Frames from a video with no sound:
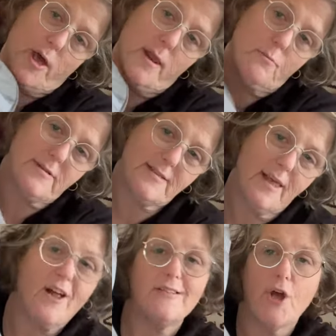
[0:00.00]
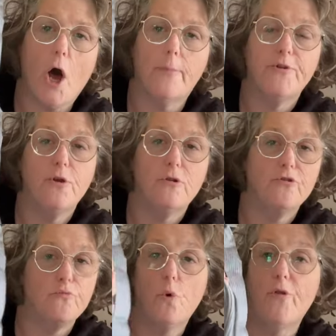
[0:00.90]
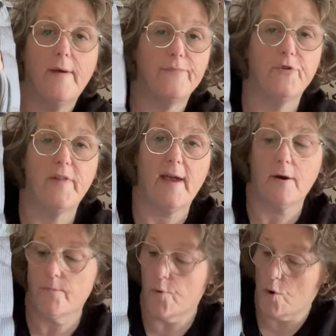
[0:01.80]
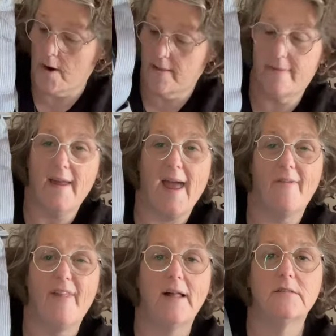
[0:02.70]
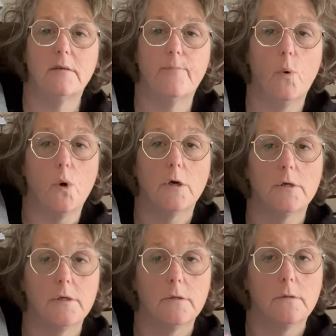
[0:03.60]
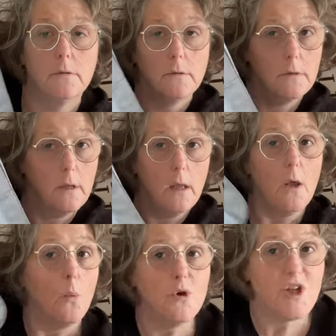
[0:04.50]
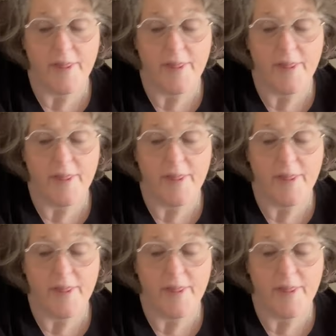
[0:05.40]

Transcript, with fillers: and it will sit on top so you can just roll them through the airport and then they have that support, which I